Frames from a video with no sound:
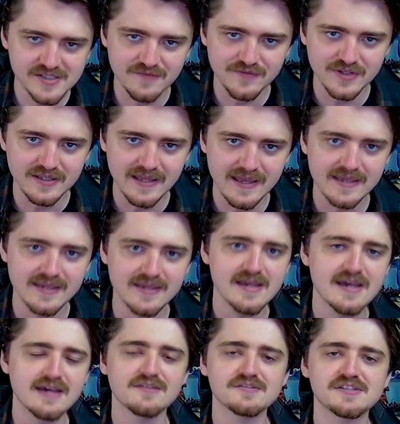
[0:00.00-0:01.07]
of your day. And
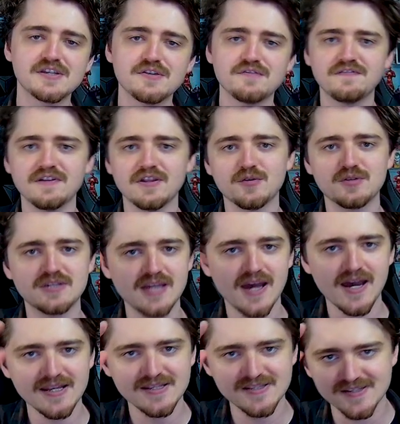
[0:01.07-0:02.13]
I'll see you fellow
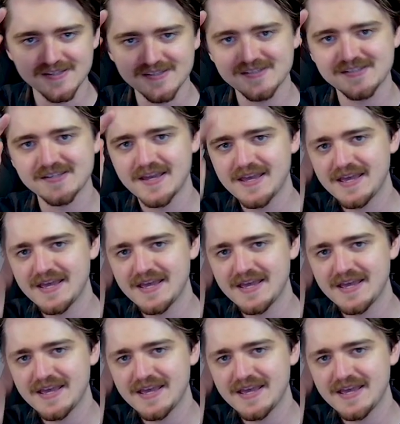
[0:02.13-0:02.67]
Titans